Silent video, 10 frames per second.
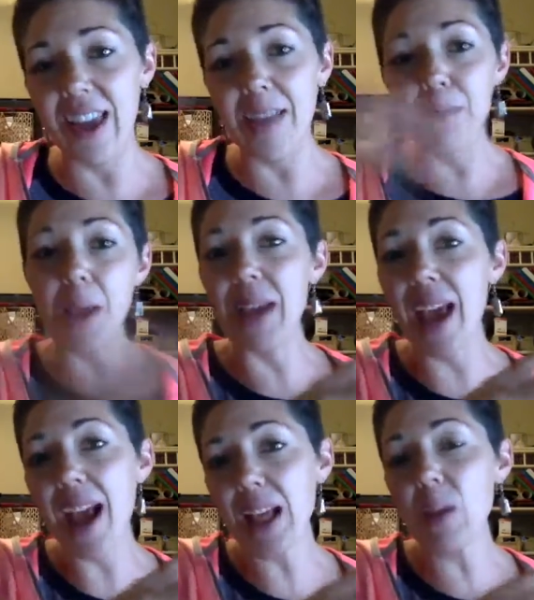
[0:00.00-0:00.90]
maybe
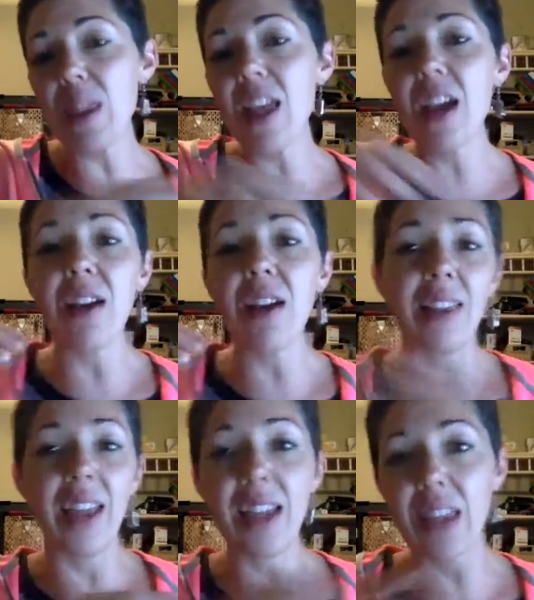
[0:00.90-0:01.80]
has been there
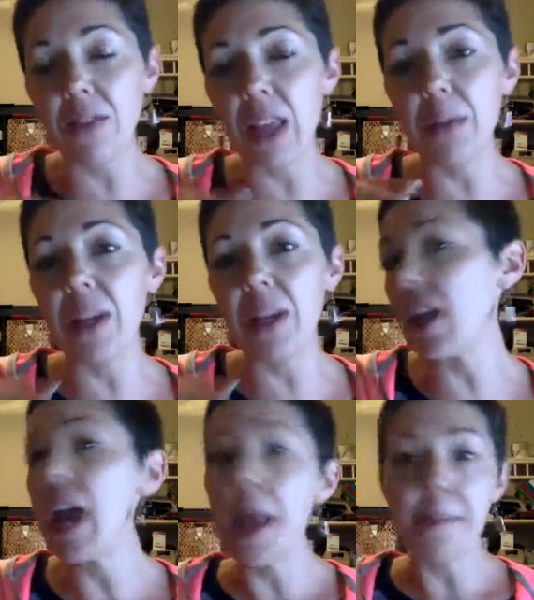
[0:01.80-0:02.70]
and light that flame
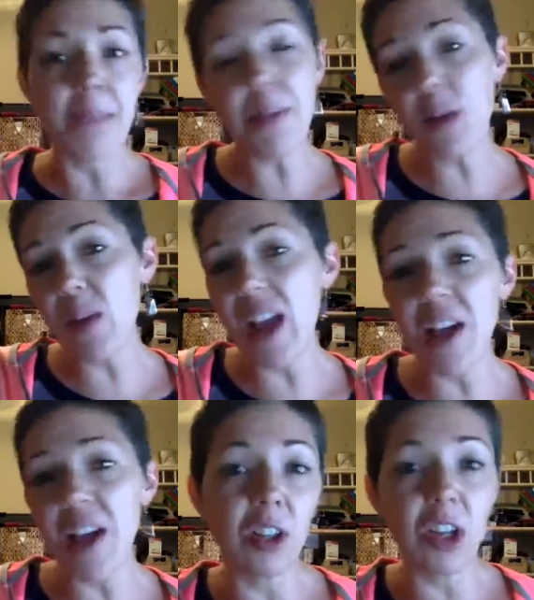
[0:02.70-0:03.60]
again. Maybe we
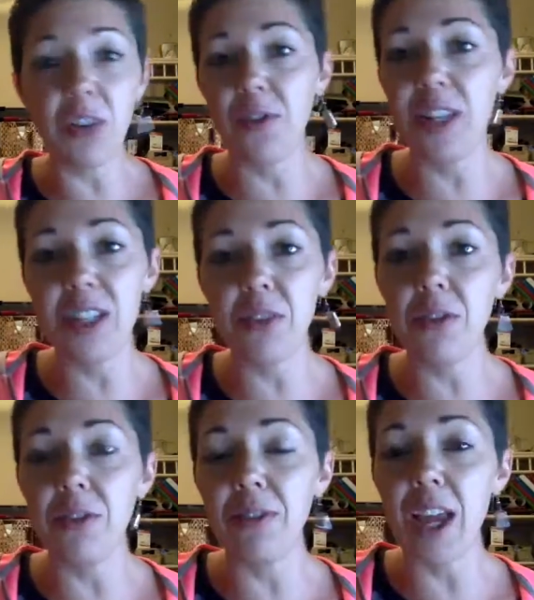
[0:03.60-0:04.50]
have to look for a
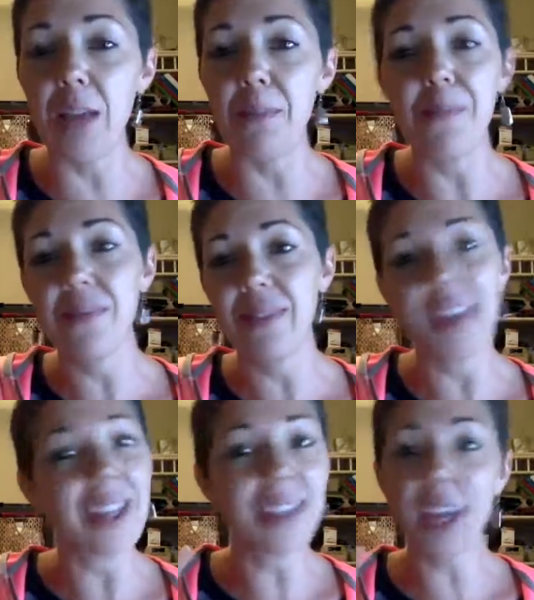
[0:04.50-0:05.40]
different flame.
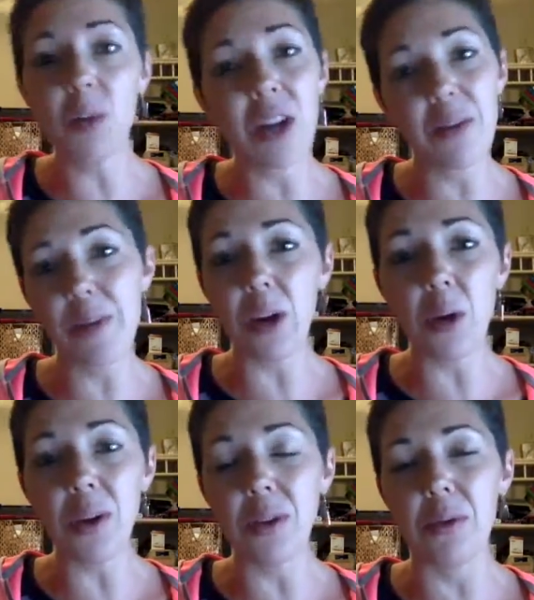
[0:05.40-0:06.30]
That's kind of what I've been
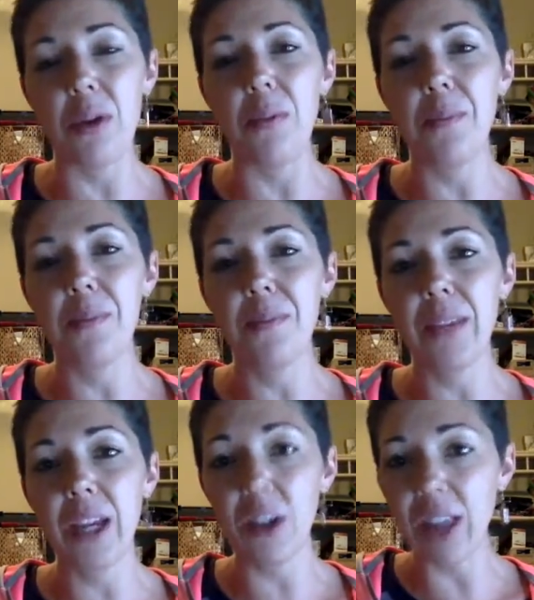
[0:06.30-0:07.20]
going through
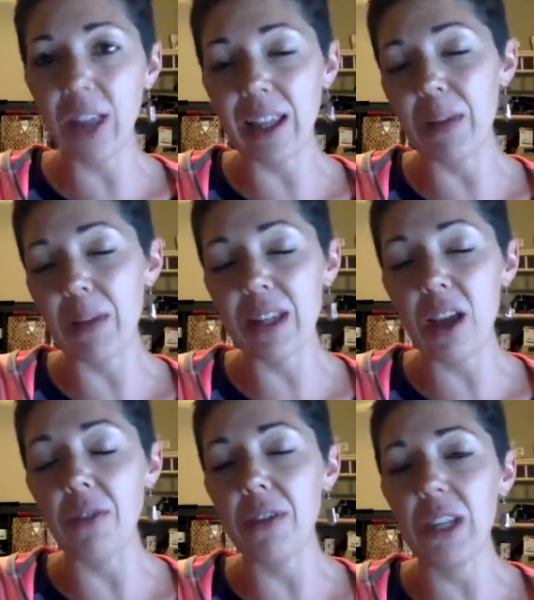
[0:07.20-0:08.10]
here lately
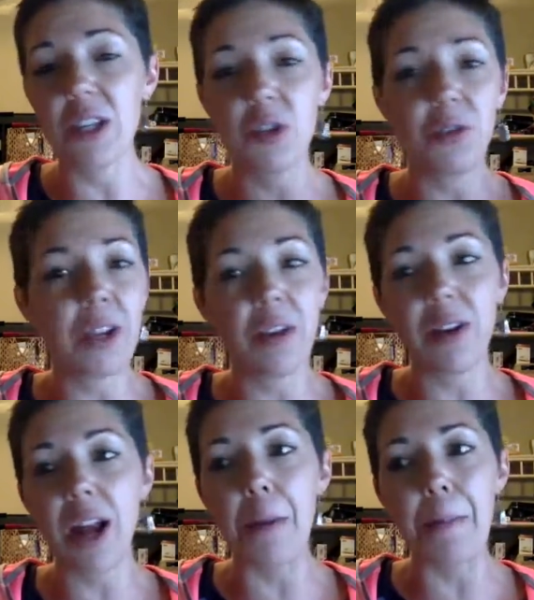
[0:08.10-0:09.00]
myself, is
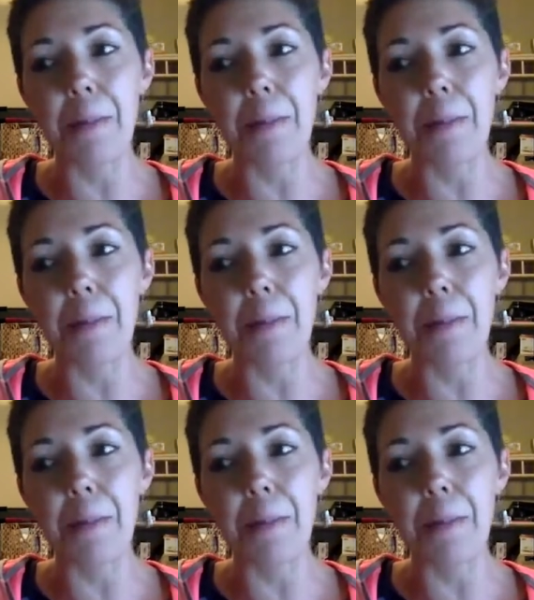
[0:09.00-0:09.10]
figuring out,